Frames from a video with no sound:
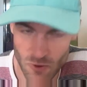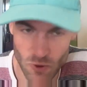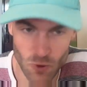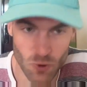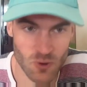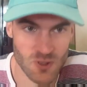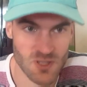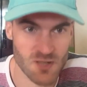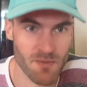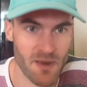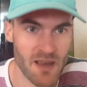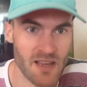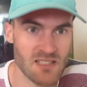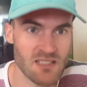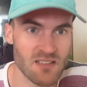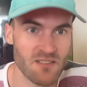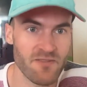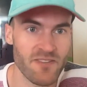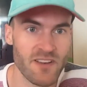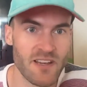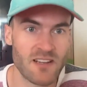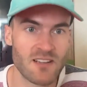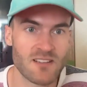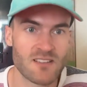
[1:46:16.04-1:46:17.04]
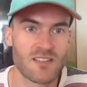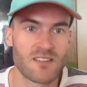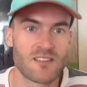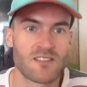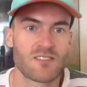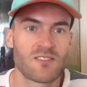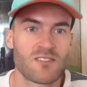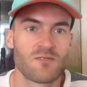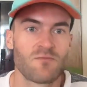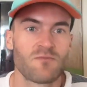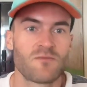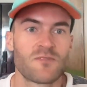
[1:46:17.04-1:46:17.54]
automated feeder
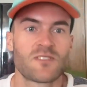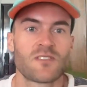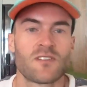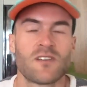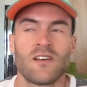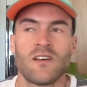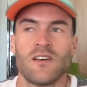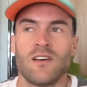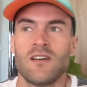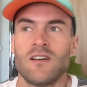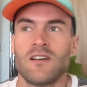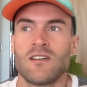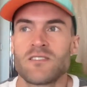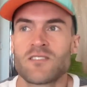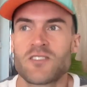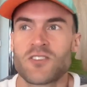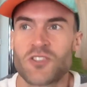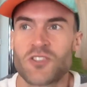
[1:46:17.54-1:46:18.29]
systems to